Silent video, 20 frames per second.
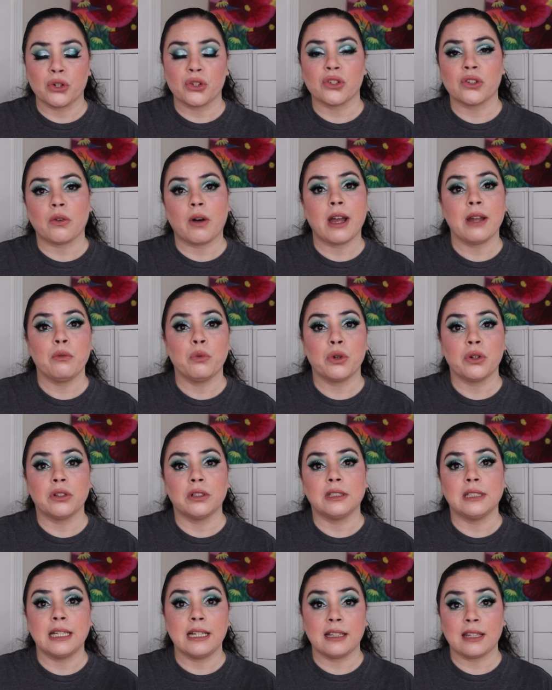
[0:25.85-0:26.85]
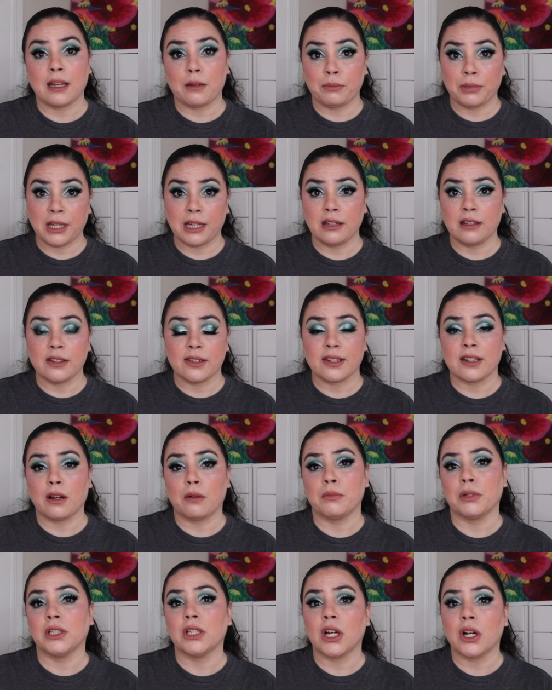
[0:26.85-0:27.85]
So I will link that playlist
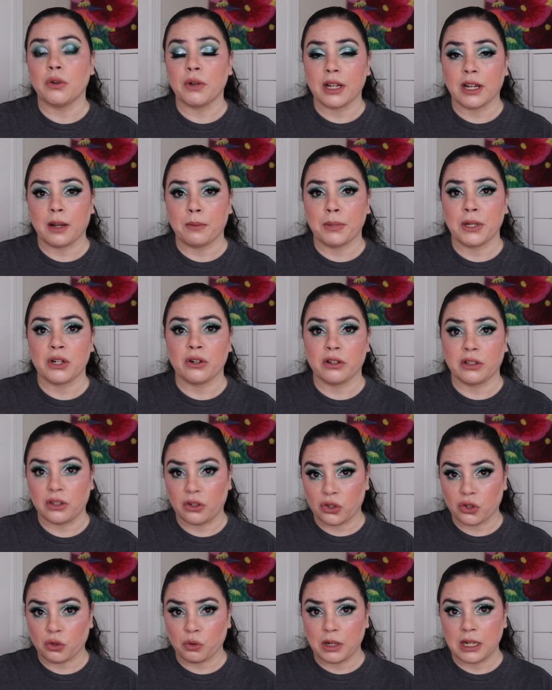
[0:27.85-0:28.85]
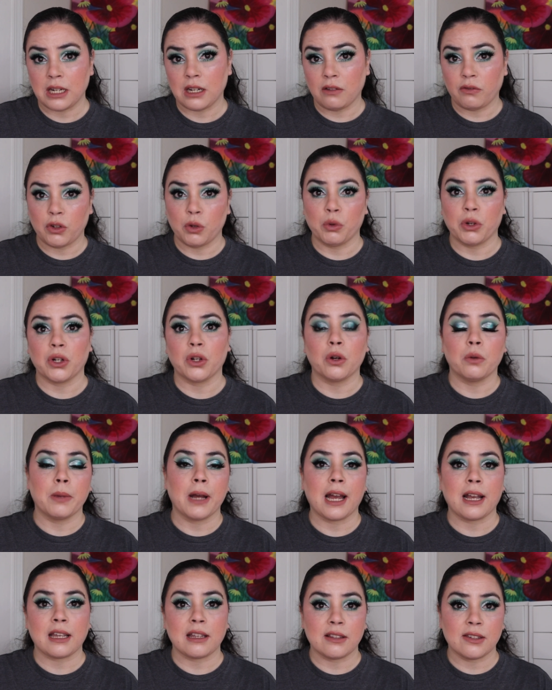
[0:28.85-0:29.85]
down below and up here on the screen if you want to go
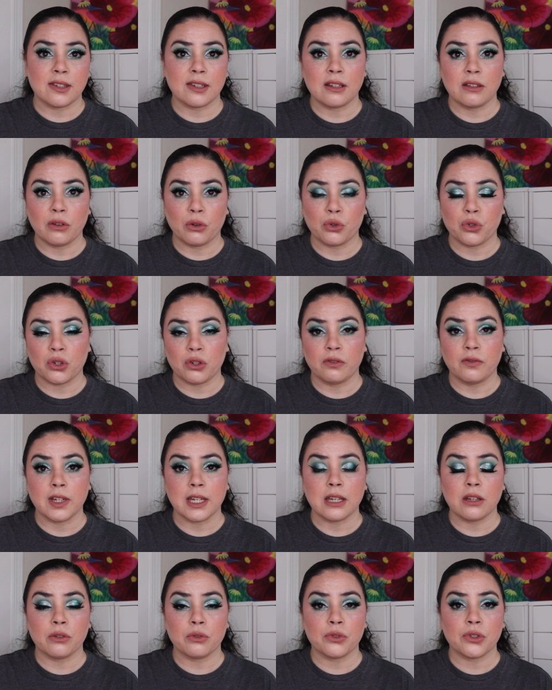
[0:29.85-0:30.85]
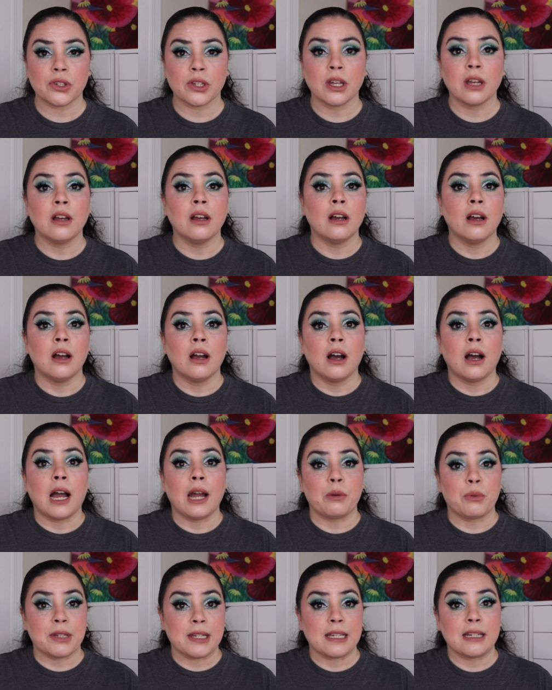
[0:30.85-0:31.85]
back and see those two videos.
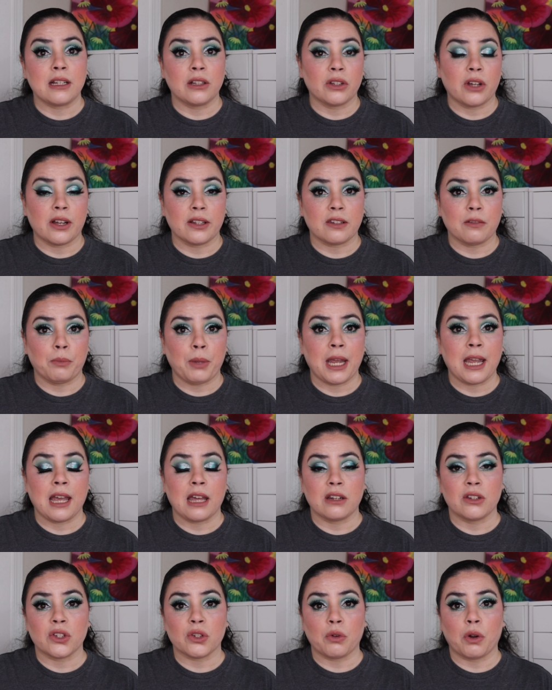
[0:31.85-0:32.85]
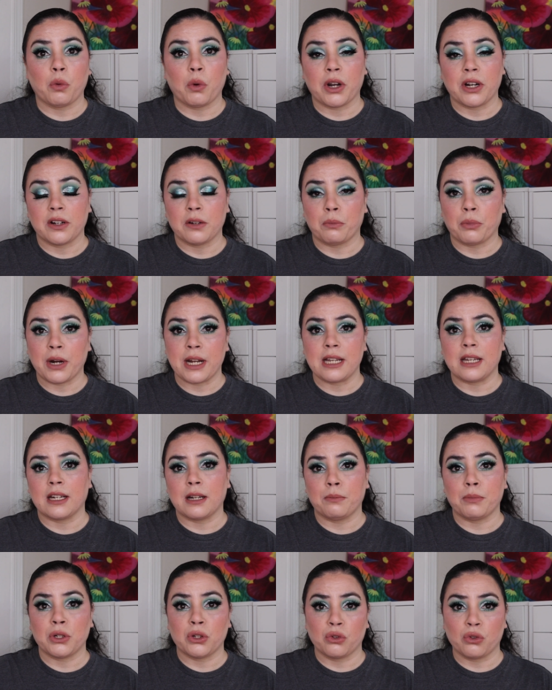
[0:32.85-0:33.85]
I was hitting lots of pan and so I wanted to break it
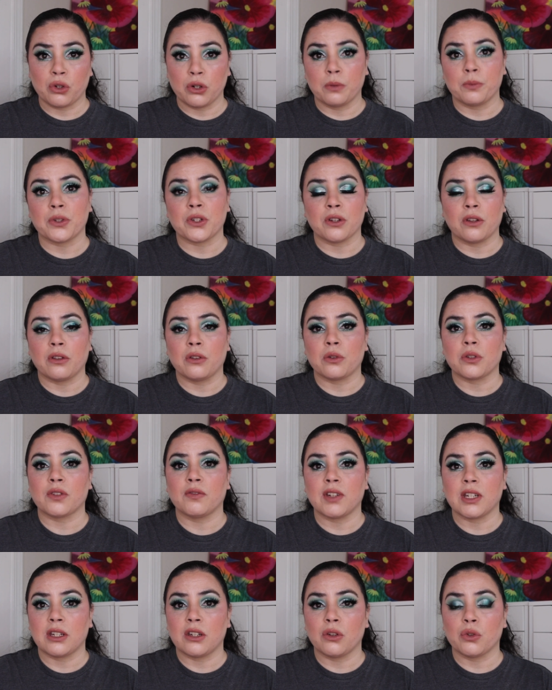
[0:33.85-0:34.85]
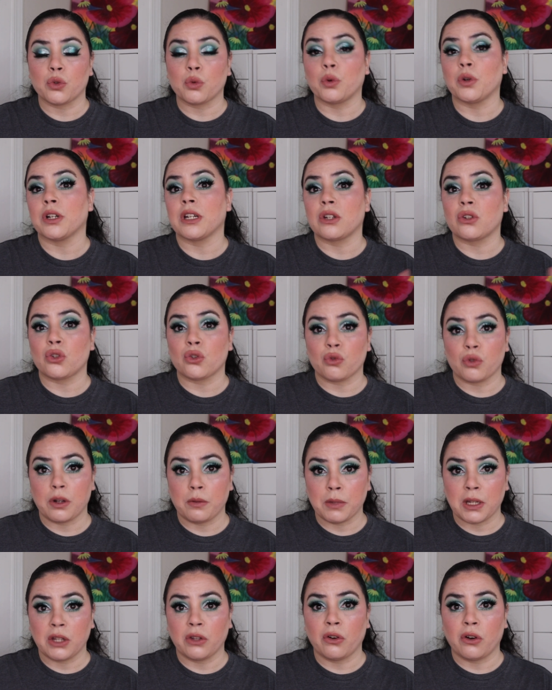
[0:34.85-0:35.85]
up into groups so that those videos weren't
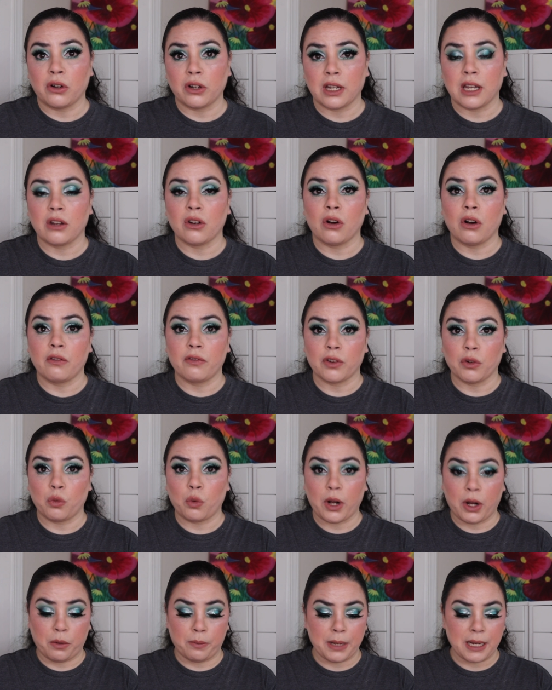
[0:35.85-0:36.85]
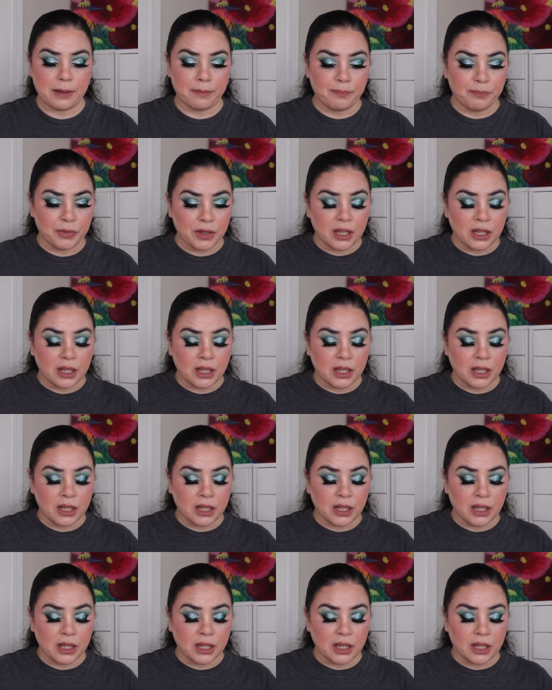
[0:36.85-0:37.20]
extremely long and overwhelming.